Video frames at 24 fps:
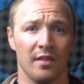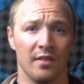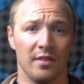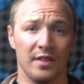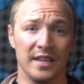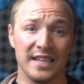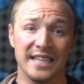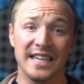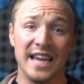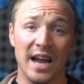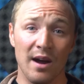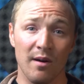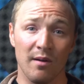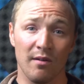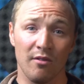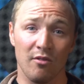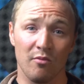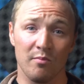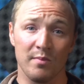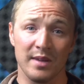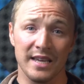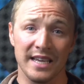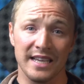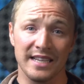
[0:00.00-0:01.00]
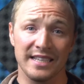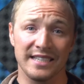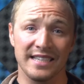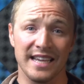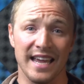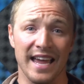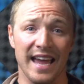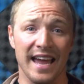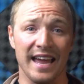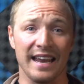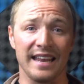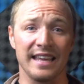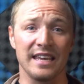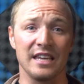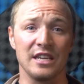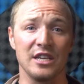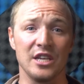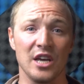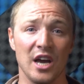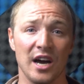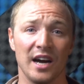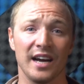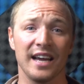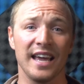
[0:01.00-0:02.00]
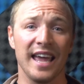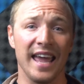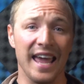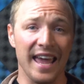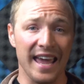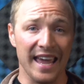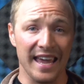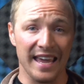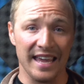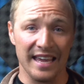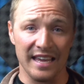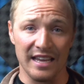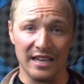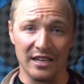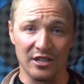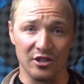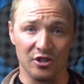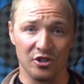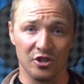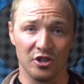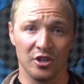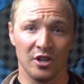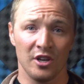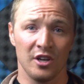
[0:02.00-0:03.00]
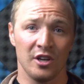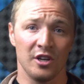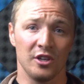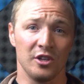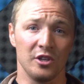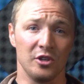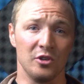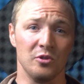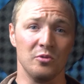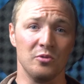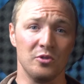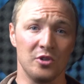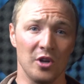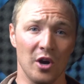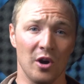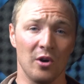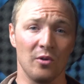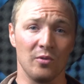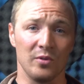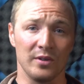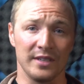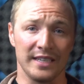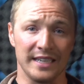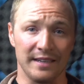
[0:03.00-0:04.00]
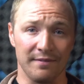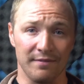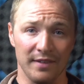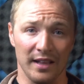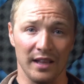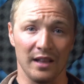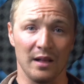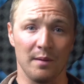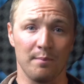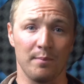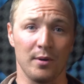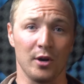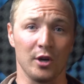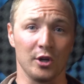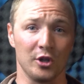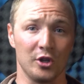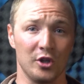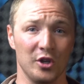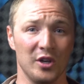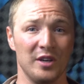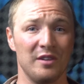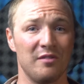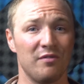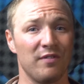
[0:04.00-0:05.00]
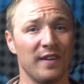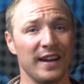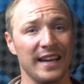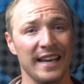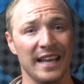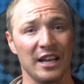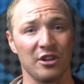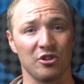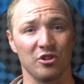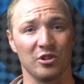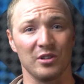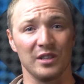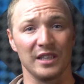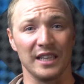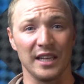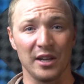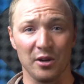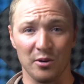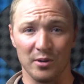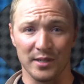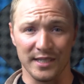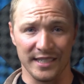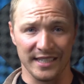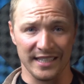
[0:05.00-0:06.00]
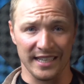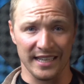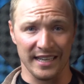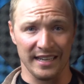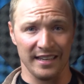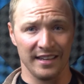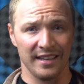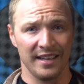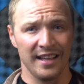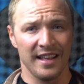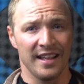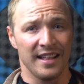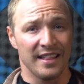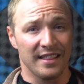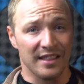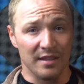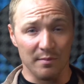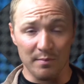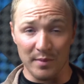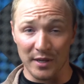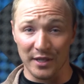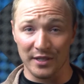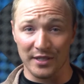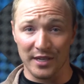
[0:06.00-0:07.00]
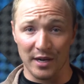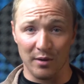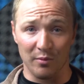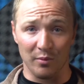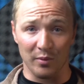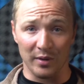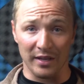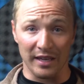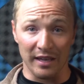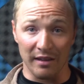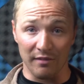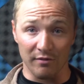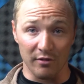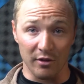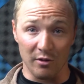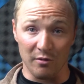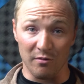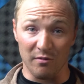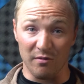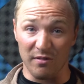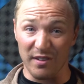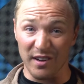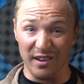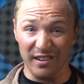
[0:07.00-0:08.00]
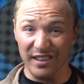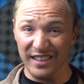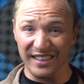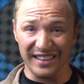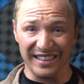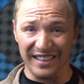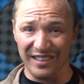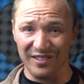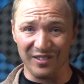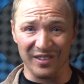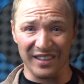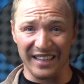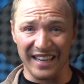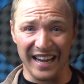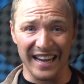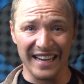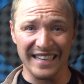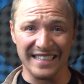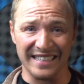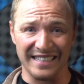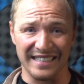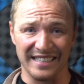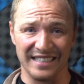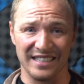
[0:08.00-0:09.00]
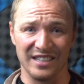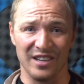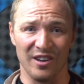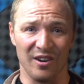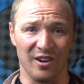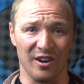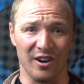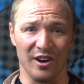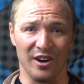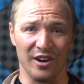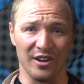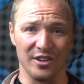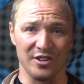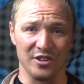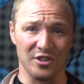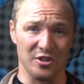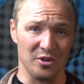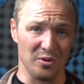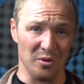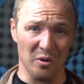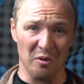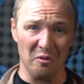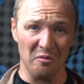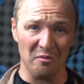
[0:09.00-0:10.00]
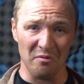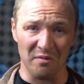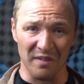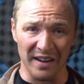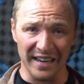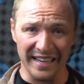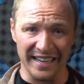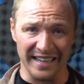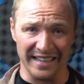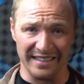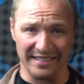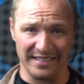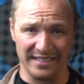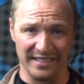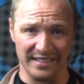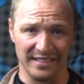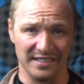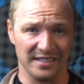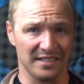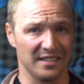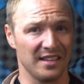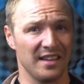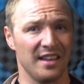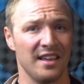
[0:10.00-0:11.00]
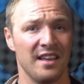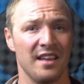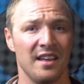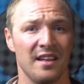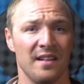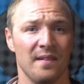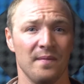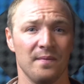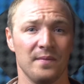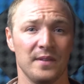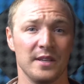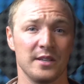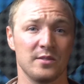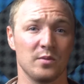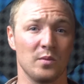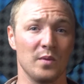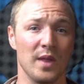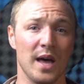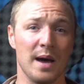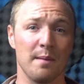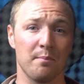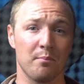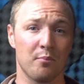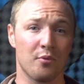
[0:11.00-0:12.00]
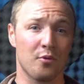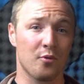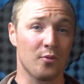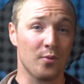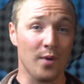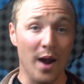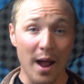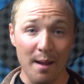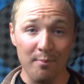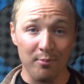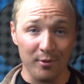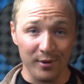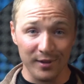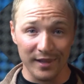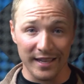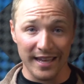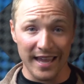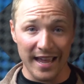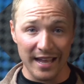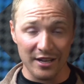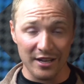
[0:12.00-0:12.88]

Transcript: This, however, means at a young age, you don't develop a good financial literacy. The military will give you very little guidance on your own finances. This will not properly